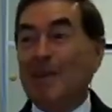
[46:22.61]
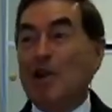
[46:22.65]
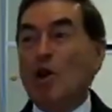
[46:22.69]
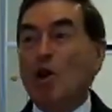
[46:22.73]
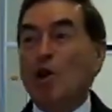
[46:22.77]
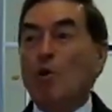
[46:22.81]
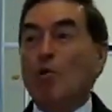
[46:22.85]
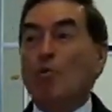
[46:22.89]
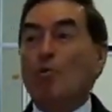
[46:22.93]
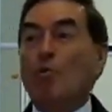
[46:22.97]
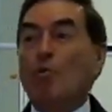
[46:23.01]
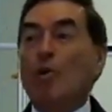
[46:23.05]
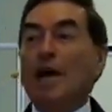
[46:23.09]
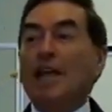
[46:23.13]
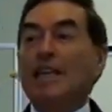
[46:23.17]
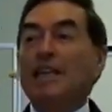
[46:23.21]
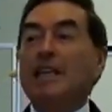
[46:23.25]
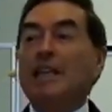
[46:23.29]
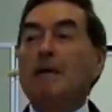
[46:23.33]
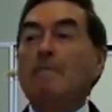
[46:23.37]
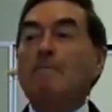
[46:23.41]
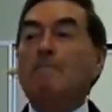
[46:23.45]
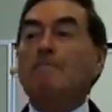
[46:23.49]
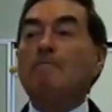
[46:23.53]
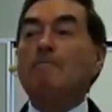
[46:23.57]
When
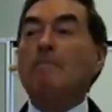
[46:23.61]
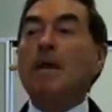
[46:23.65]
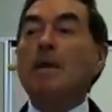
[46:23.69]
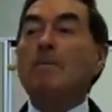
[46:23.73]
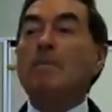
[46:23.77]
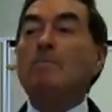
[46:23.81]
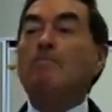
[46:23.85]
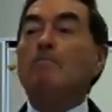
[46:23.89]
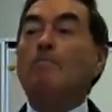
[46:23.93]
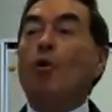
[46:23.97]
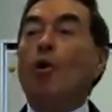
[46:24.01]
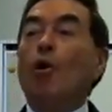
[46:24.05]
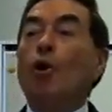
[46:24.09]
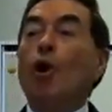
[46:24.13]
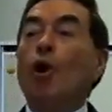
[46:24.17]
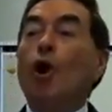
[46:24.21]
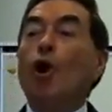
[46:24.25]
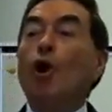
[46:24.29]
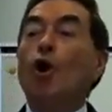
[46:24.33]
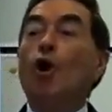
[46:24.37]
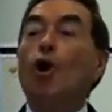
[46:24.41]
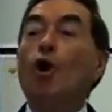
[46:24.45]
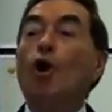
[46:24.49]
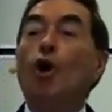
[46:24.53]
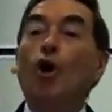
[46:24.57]
the people
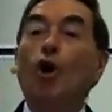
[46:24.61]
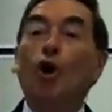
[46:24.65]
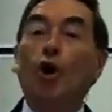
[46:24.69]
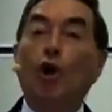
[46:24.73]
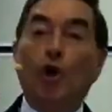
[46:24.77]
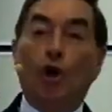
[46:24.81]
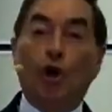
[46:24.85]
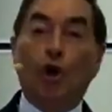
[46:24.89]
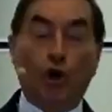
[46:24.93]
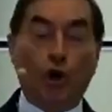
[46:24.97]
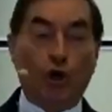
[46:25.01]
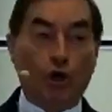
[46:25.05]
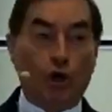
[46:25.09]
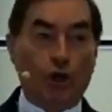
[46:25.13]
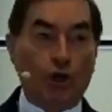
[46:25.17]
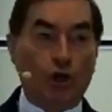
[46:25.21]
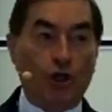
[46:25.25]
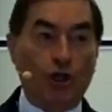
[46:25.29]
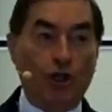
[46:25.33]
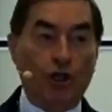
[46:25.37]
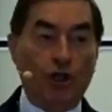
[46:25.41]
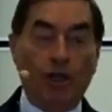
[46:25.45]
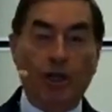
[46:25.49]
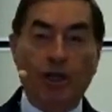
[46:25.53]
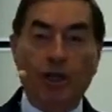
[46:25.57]
heard
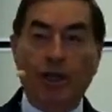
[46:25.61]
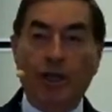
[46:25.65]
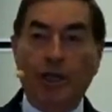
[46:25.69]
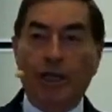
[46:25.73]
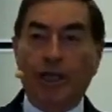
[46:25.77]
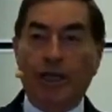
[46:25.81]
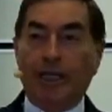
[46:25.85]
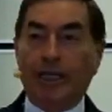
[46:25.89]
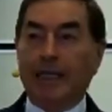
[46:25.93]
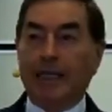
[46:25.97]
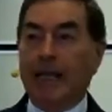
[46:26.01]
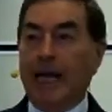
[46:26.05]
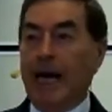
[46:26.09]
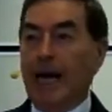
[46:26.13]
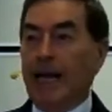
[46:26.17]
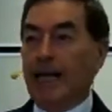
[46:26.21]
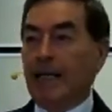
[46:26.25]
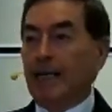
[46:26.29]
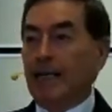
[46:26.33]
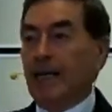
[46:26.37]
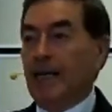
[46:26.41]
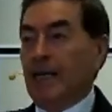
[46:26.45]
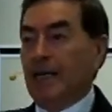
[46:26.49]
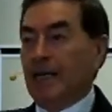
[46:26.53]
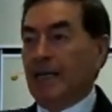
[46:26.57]
that
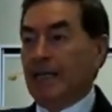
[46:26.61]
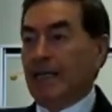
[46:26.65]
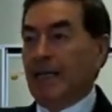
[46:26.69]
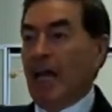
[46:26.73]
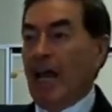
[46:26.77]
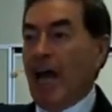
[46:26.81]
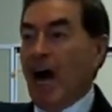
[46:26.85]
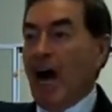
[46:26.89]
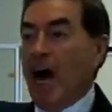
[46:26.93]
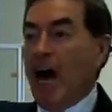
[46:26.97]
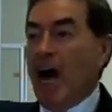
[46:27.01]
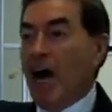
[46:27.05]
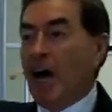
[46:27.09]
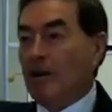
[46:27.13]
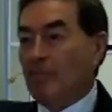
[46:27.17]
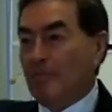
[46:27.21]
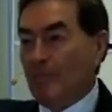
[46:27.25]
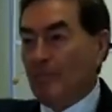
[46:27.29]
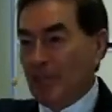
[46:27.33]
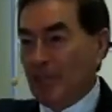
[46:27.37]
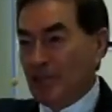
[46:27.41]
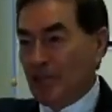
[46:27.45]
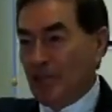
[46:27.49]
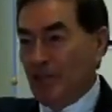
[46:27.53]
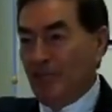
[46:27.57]
the armies
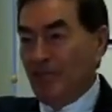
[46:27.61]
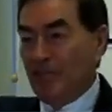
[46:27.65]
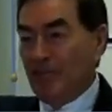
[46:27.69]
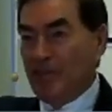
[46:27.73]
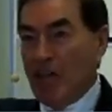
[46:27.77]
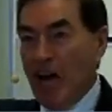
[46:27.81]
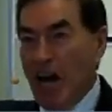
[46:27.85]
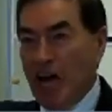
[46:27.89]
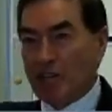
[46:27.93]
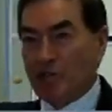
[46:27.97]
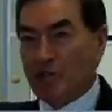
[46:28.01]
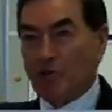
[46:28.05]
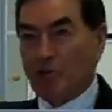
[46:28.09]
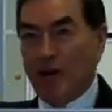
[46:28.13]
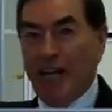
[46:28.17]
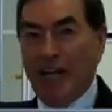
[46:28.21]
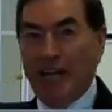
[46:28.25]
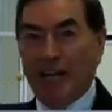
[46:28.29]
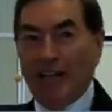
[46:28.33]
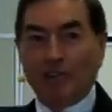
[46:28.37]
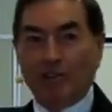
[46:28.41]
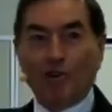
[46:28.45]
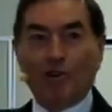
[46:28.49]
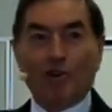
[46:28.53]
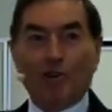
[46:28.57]
of Joshua had
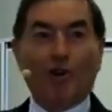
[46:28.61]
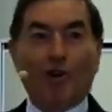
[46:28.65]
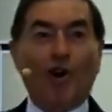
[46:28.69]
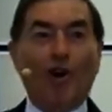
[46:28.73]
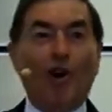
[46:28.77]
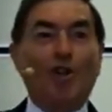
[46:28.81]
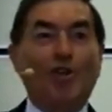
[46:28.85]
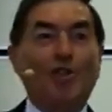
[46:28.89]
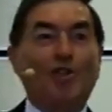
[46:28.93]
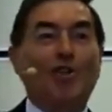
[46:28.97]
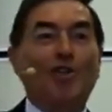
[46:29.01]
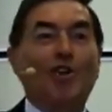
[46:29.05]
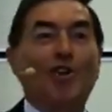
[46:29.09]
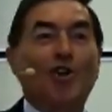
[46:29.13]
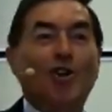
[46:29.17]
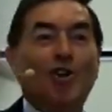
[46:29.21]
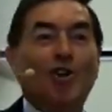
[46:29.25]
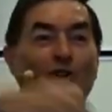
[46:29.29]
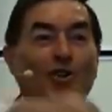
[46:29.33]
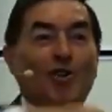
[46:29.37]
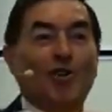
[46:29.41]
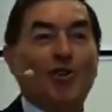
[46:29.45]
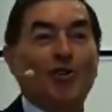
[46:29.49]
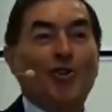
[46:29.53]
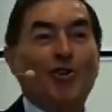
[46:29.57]
crossed
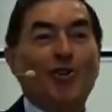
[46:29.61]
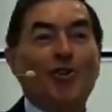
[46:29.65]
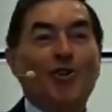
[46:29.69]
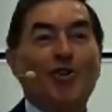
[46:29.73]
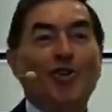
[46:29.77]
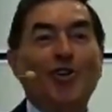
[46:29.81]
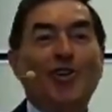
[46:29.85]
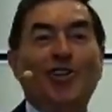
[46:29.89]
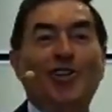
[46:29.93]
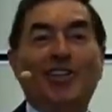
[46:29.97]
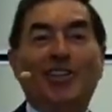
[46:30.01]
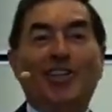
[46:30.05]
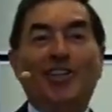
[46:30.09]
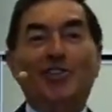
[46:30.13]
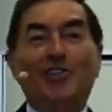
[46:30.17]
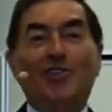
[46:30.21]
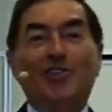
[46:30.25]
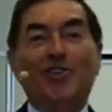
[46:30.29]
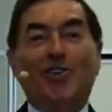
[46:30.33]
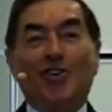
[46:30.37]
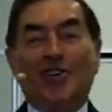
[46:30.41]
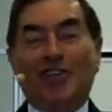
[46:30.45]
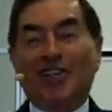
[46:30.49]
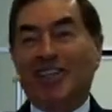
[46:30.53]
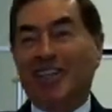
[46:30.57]
through the
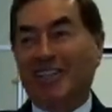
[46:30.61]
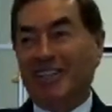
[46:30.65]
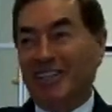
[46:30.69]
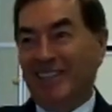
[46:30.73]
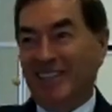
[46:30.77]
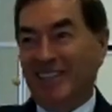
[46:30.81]
Jordan,